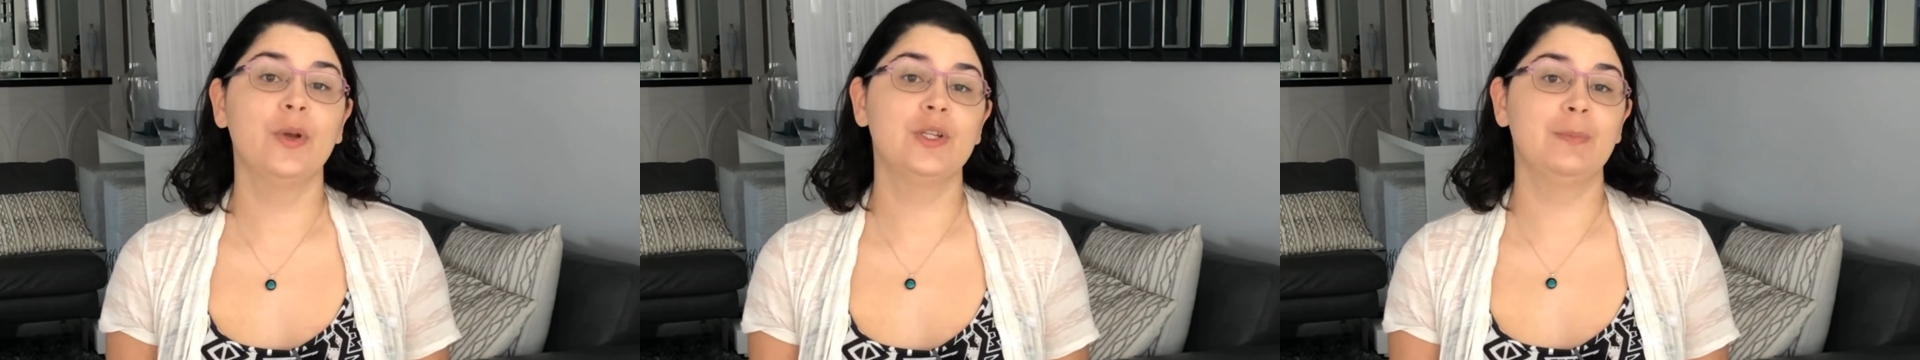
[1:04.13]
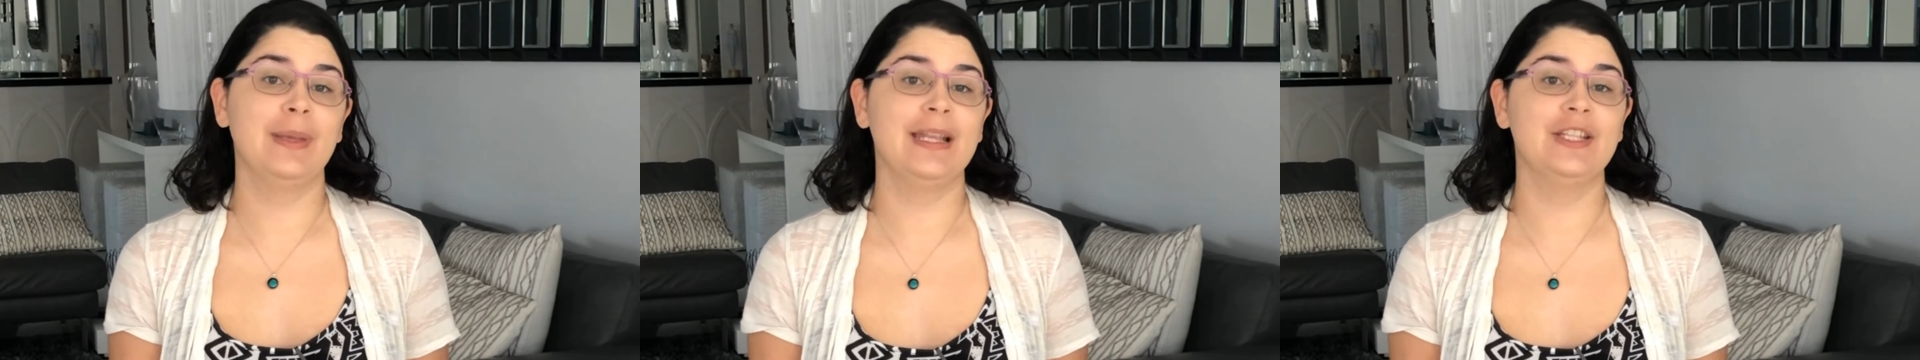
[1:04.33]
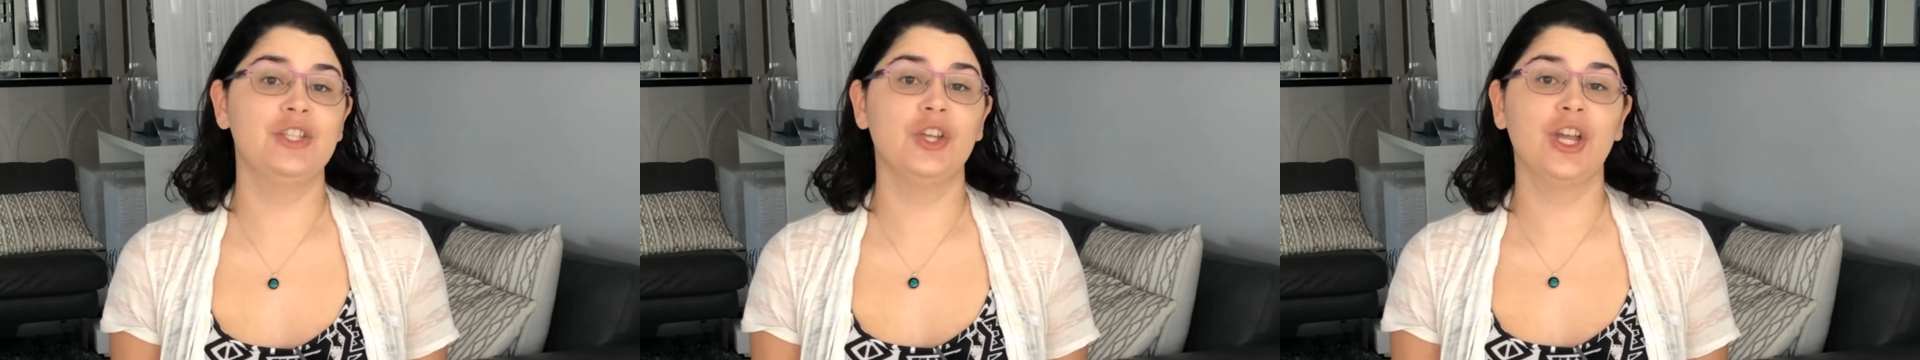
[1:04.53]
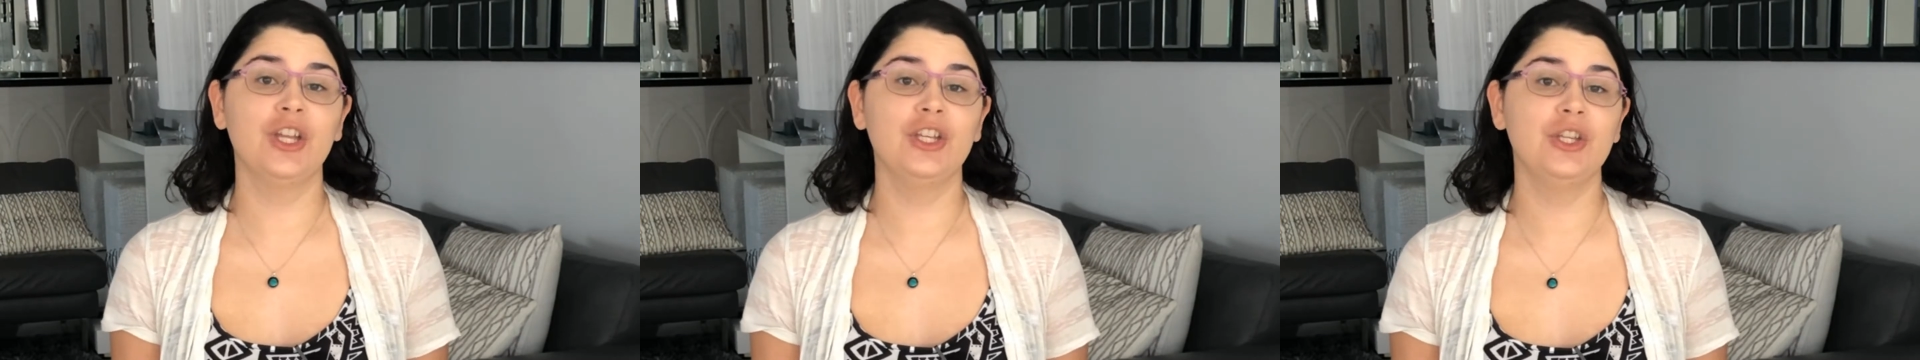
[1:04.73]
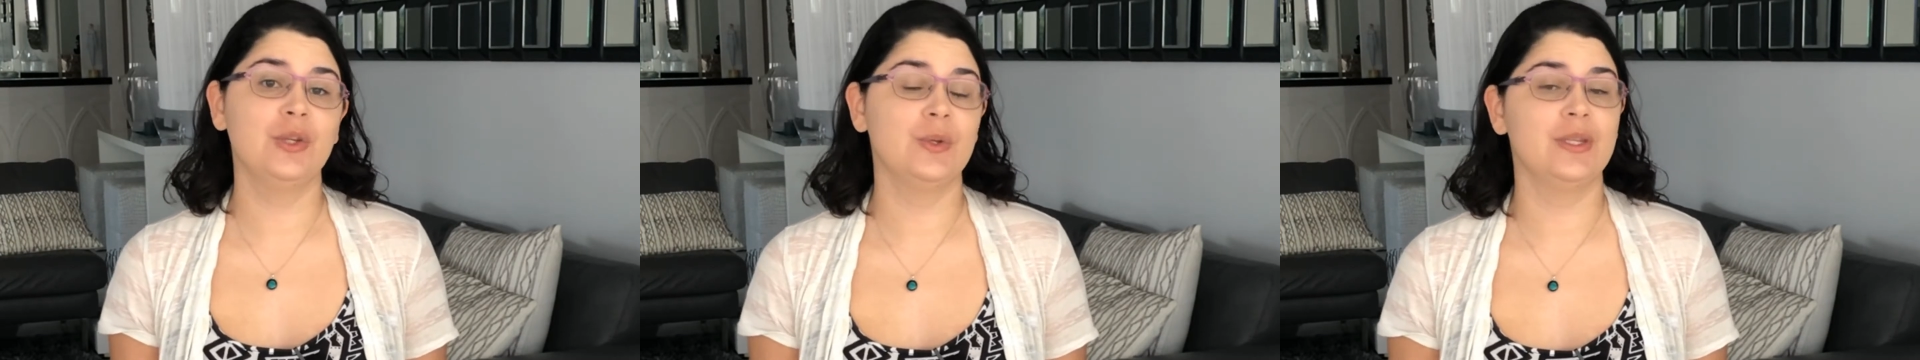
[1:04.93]
means you
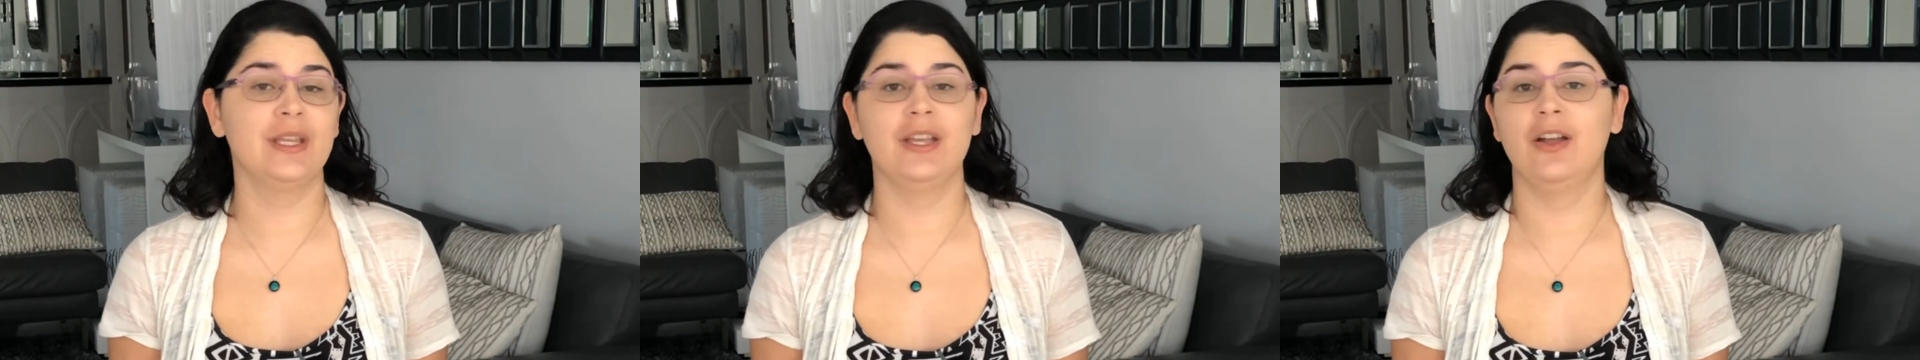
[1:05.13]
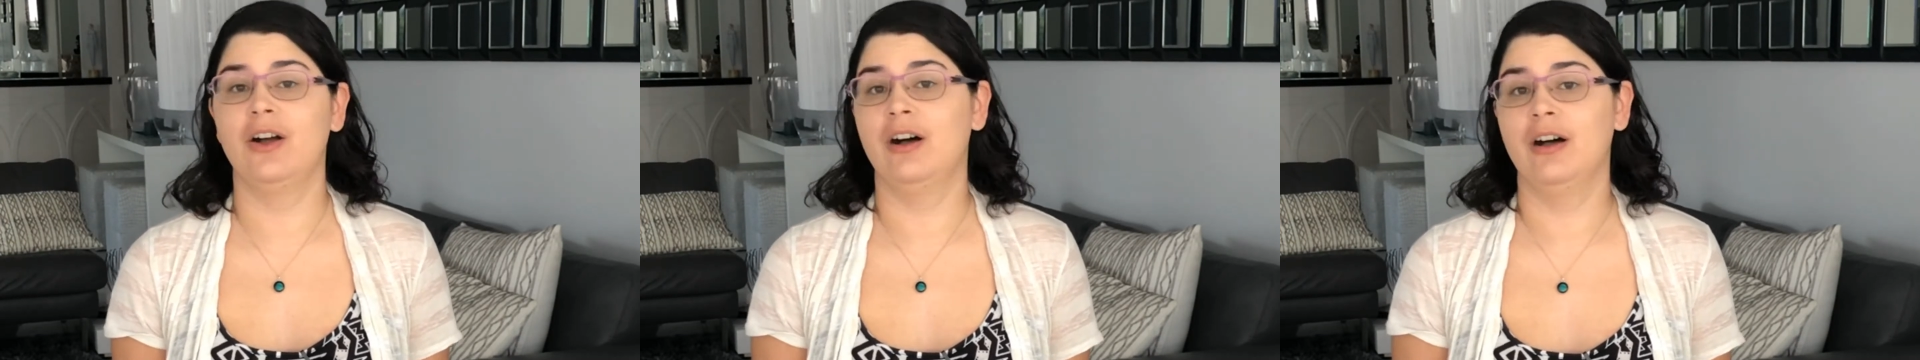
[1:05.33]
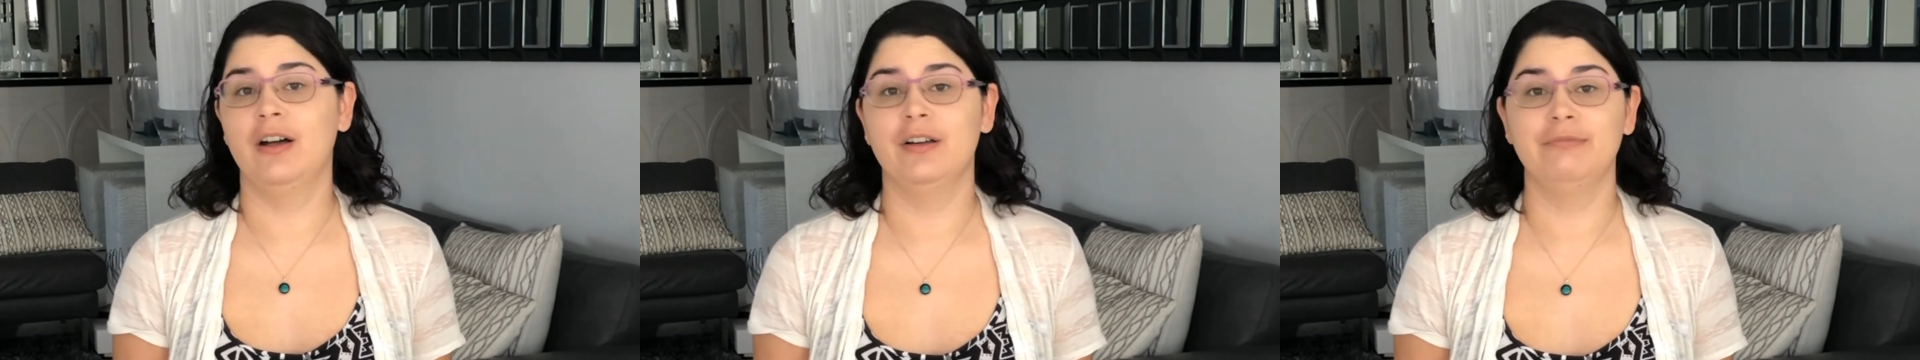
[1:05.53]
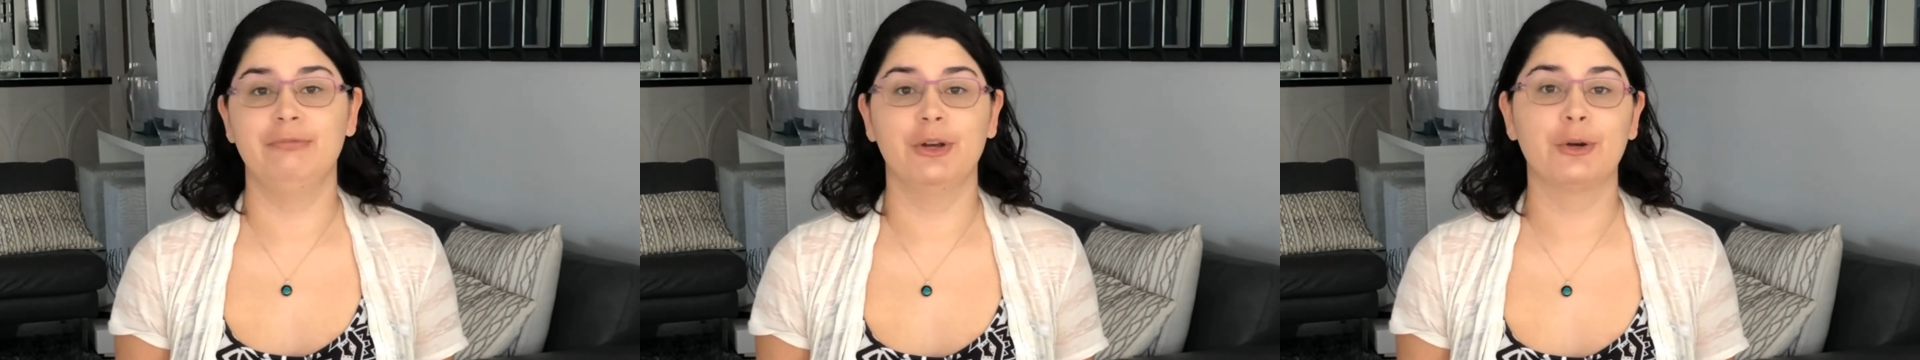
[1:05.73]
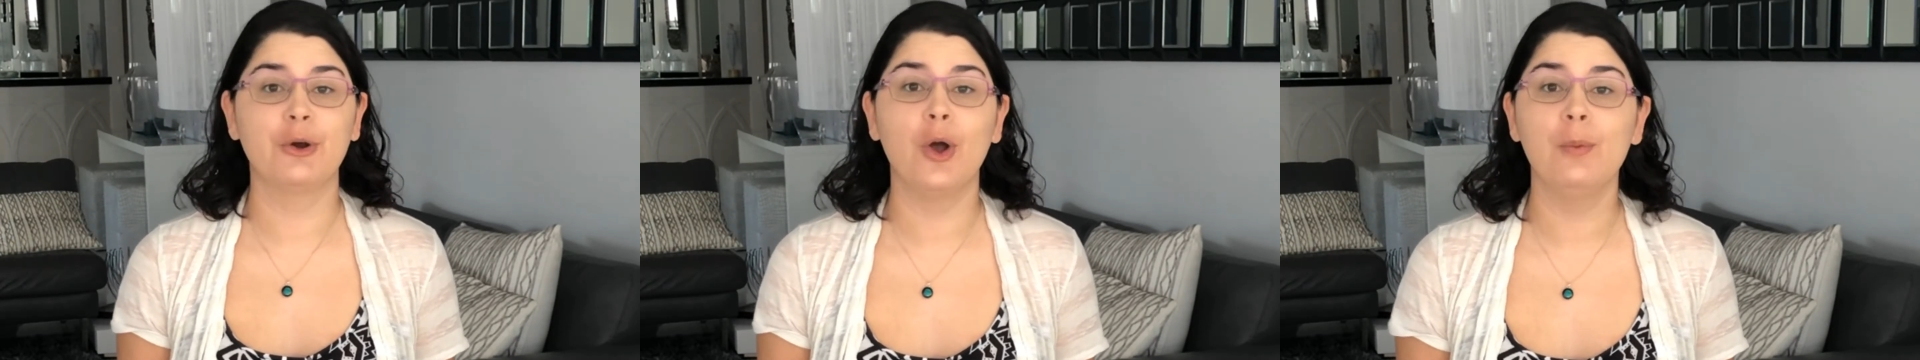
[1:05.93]
can use it on
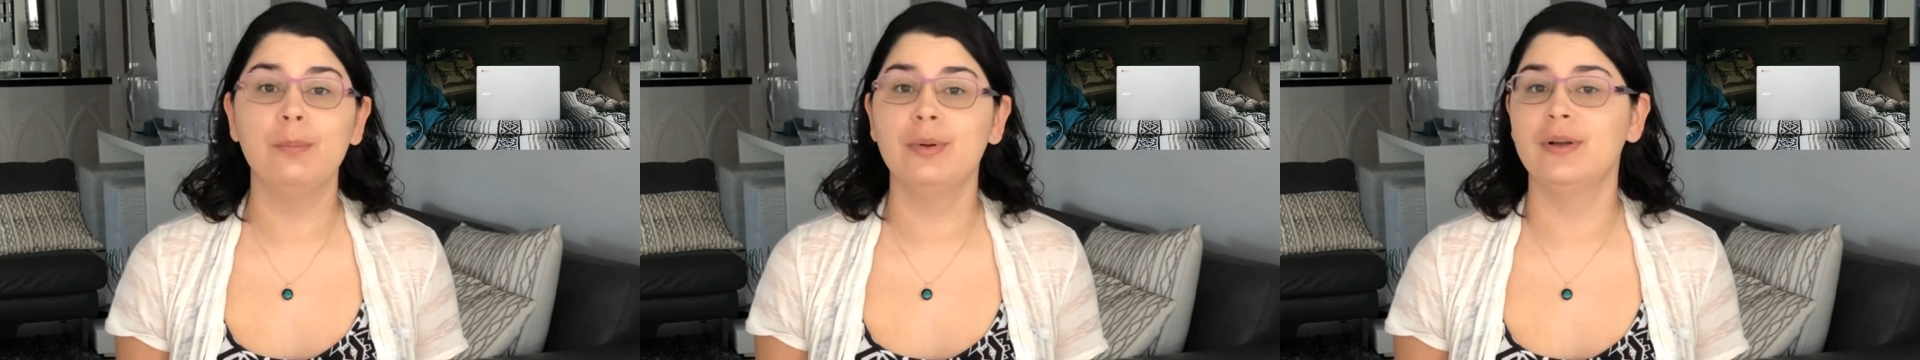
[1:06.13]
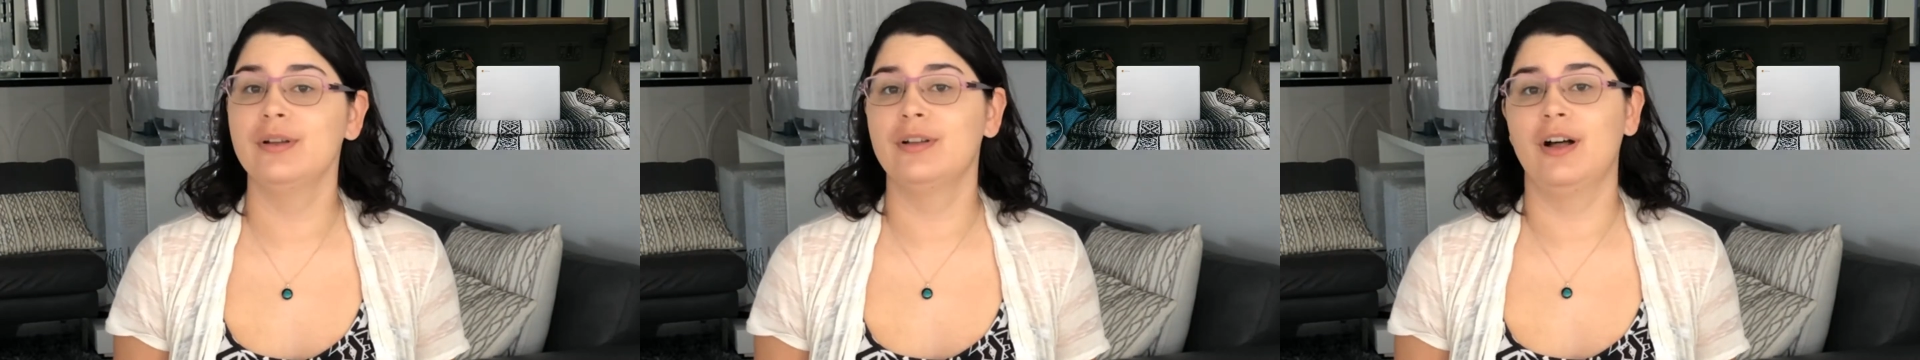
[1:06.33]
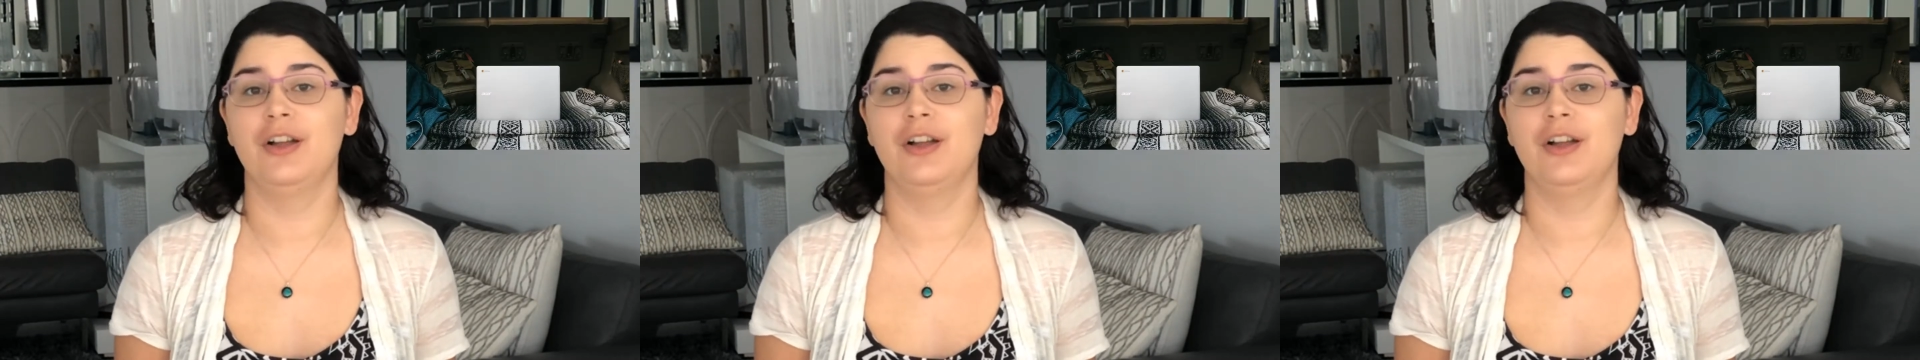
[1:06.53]
your Chromebook,